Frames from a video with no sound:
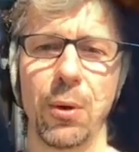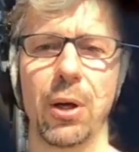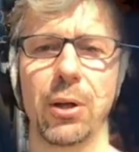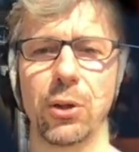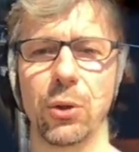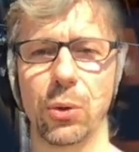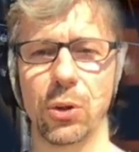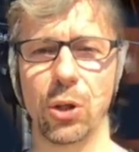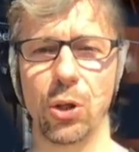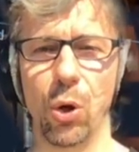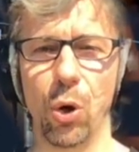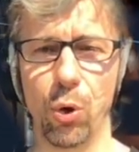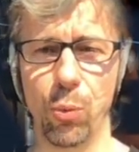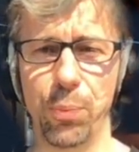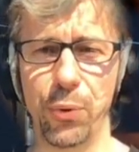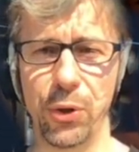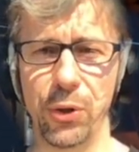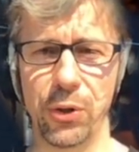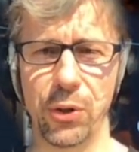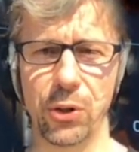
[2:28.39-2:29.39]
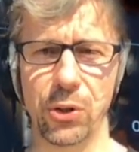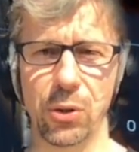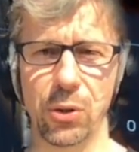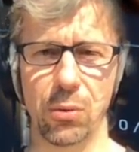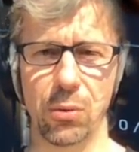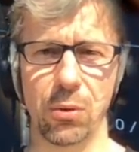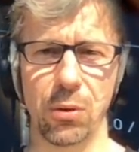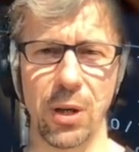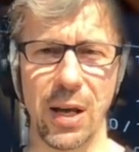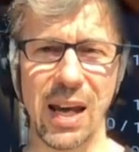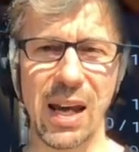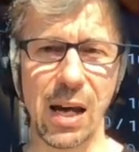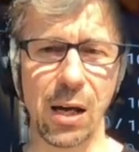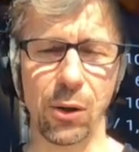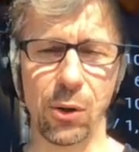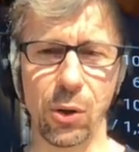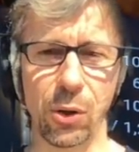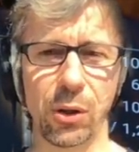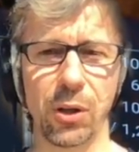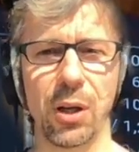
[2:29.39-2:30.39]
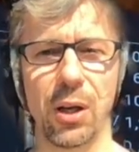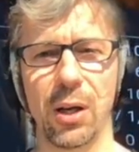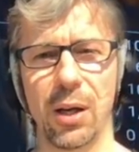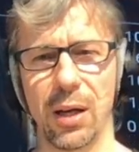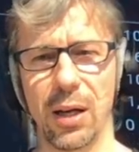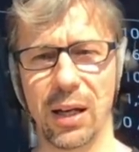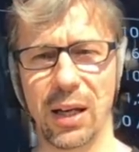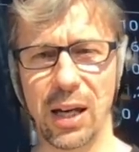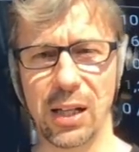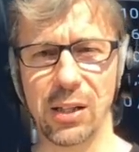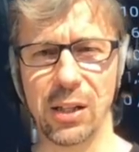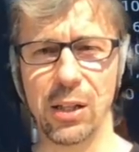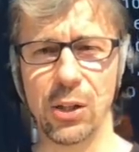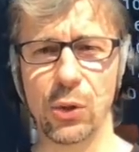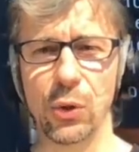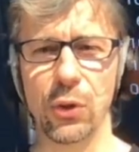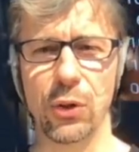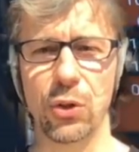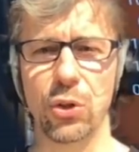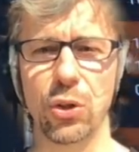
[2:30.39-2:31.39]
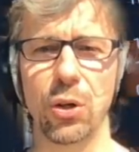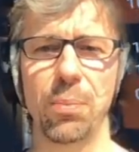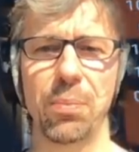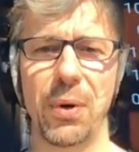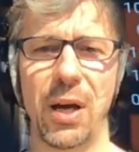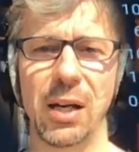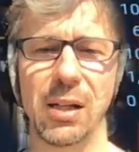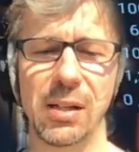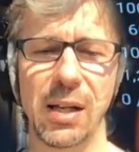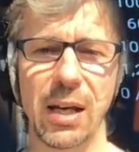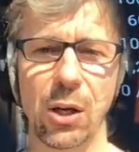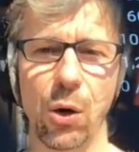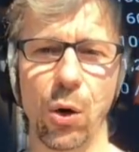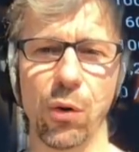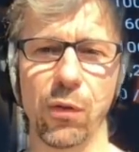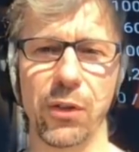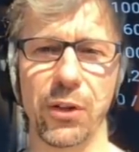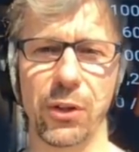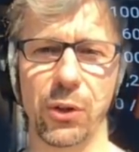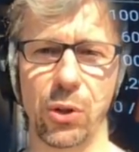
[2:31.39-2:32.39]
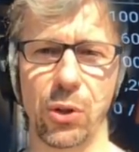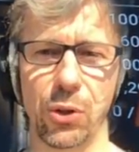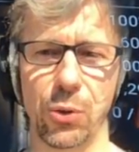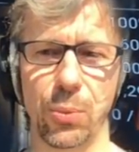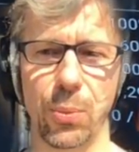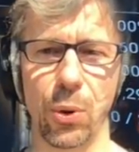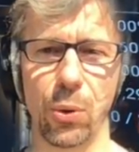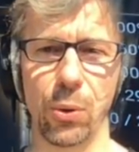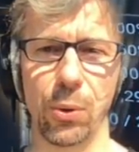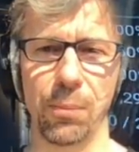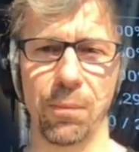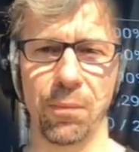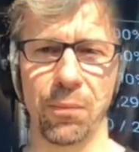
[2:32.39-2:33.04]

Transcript: You can open the airlock, get into the ship and take over the control.